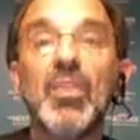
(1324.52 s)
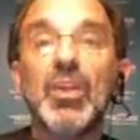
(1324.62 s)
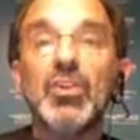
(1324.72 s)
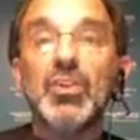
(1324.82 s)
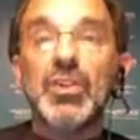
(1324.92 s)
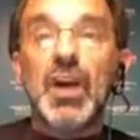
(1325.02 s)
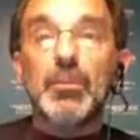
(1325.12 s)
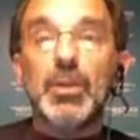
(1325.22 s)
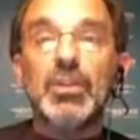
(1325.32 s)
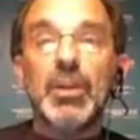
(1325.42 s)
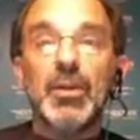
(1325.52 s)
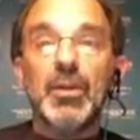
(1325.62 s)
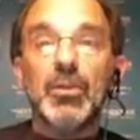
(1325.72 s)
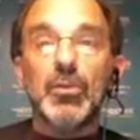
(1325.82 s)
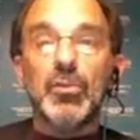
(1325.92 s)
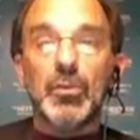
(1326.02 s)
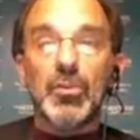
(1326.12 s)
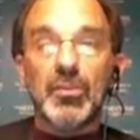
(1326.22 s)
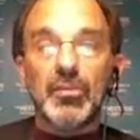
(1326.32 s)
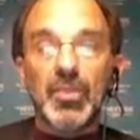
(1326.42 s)
they should not be sharing those
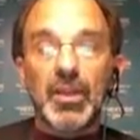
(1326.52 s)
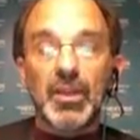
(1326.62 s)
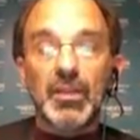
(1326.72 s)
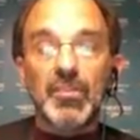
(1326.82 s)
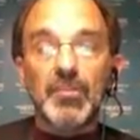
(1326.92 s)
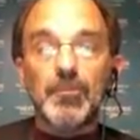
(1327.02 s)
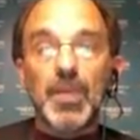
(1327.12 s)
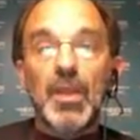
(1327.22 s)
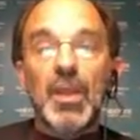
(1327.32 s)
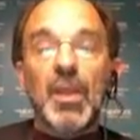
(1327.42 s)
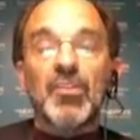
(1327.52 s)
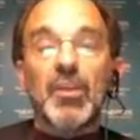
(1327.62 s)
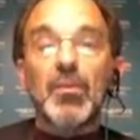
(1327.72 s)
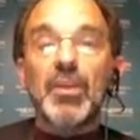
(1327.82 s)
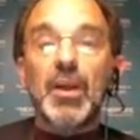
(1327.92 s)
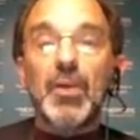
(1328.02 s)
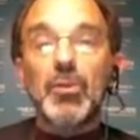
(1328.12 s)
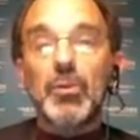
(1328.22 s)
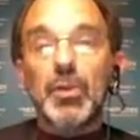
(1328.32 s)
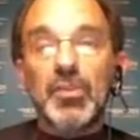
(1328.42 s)
sorts of things. Some of the
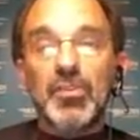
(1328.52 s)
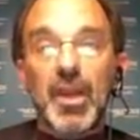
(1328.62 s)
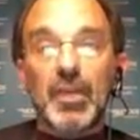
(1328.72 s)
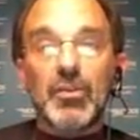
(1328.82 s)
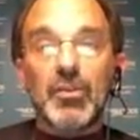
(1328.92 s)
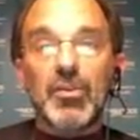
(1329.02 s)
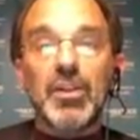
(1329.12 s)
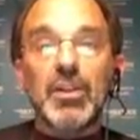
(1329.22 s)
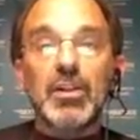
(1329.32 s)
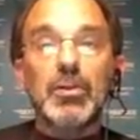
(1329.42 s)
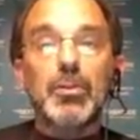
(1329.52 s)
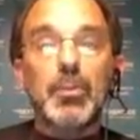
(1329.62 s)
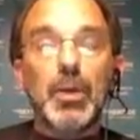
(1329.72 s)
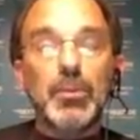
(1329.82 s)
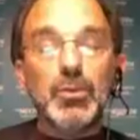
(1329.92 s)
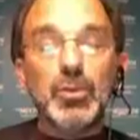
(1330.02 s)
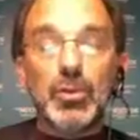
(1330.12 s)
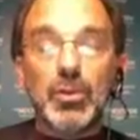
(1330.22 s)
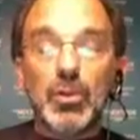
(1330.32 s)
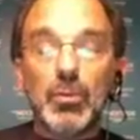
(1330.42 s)
other risk factors include
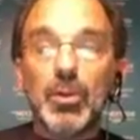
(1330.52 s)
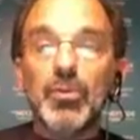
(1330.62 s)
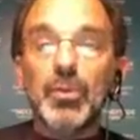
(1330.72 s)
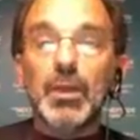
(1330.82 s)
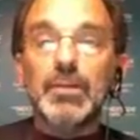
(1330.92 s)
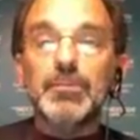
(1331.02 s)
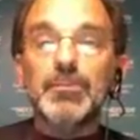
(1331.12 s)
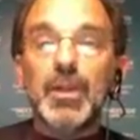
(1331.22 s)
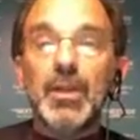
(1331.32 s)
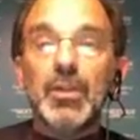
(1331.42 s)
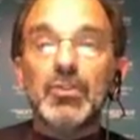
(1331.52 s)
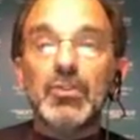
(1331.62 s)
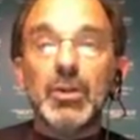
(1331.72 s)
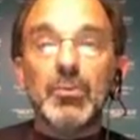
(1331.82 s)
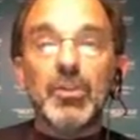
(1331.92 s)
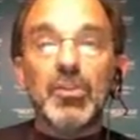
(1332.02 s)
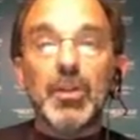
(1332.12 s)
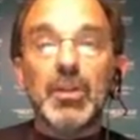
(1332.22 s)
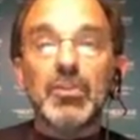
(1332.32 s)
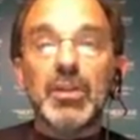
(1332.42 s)
premature low birth rate, children with
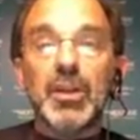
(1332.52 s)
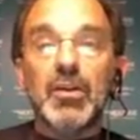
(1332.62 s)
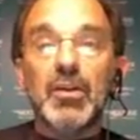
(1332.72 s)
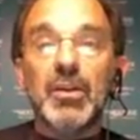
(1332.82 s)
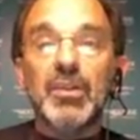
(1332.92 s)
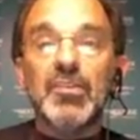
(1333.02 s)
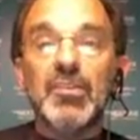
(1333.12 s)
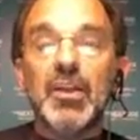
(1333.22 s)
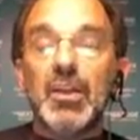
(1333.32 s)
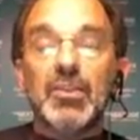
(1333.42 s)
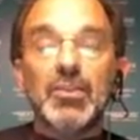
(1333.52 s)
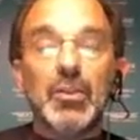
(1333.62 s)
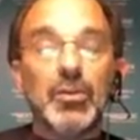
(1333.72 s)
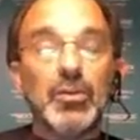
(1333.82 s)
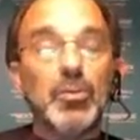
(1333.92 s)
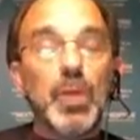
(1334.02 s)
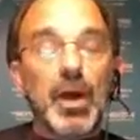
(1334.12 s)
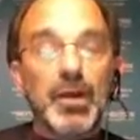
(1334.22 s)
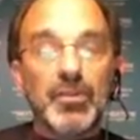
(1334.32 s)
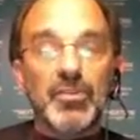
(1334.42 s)
special care needs, children who
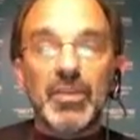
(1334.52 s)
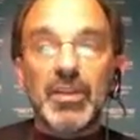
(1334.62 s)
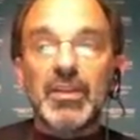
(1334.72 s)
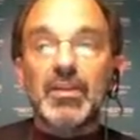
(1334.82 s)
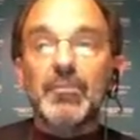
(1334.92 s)
bottle feed,